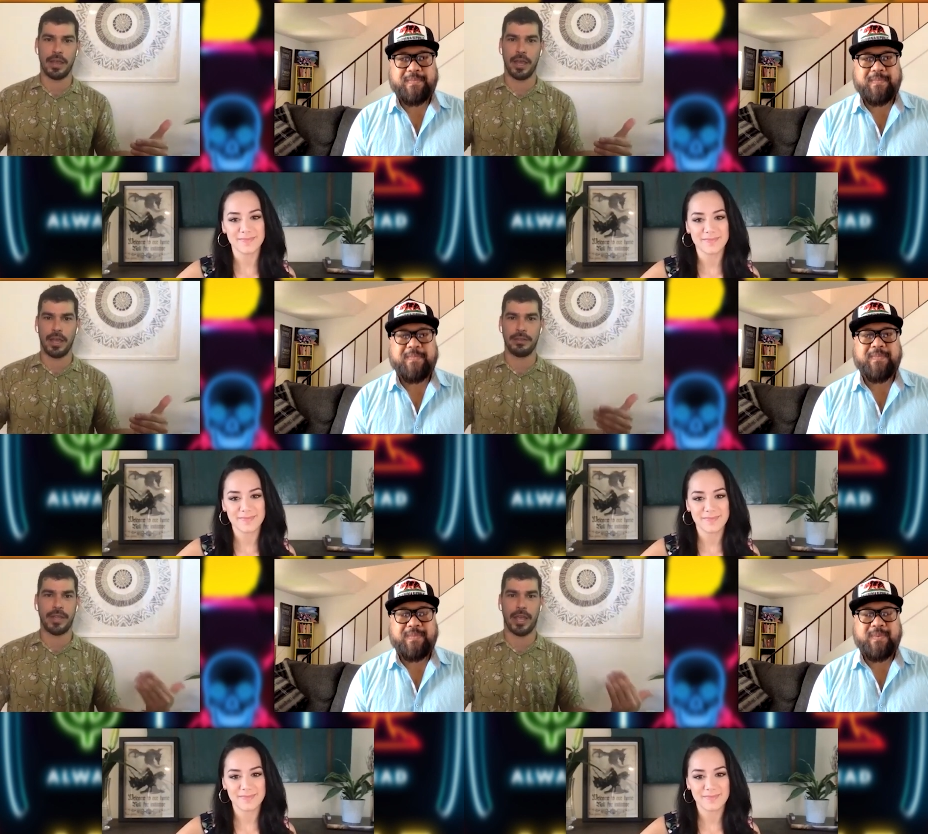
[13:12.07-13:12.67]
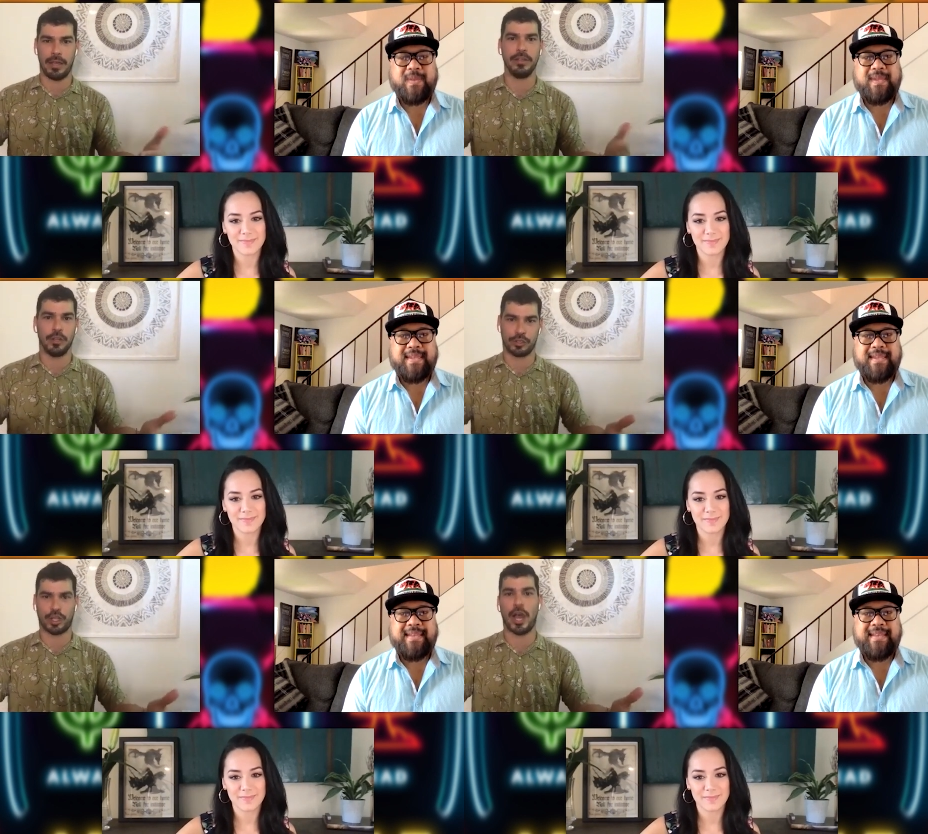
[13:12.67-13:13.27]
Speaker 1: uh,
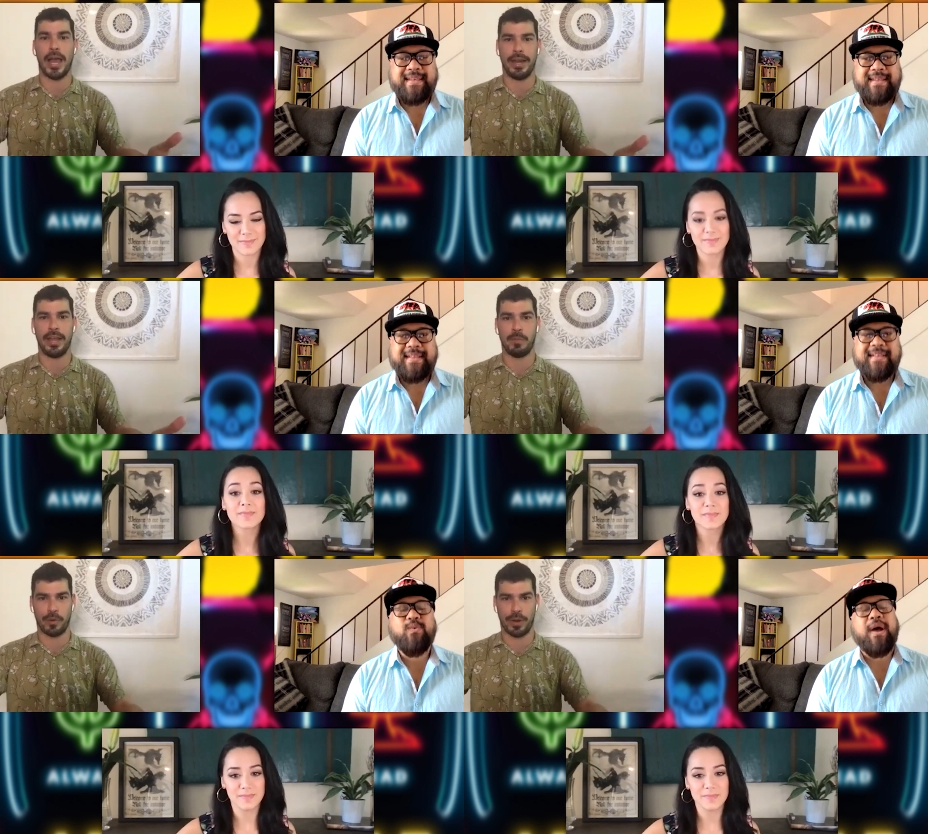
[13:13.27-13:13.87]
you know, Scott and mm-hmm.